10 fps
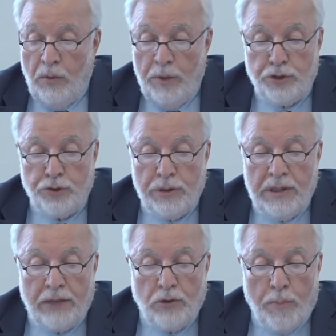we
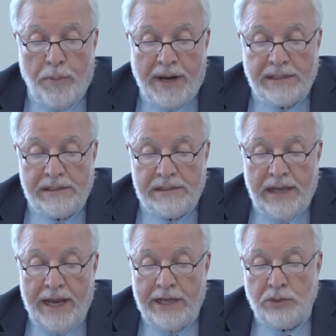should not oppress
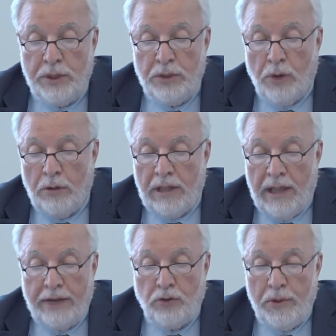as we don't
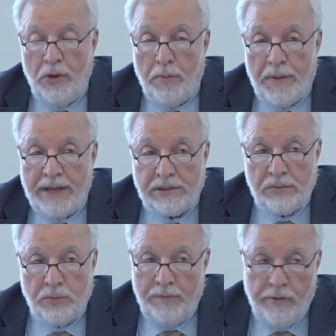like to be
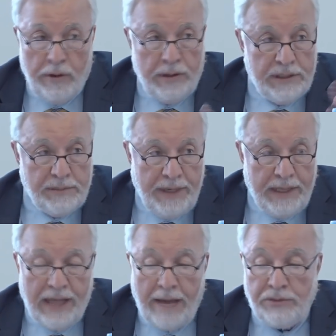oppressed. We've heard this
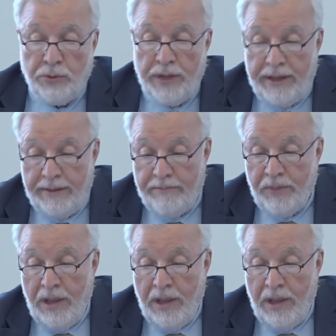many times today.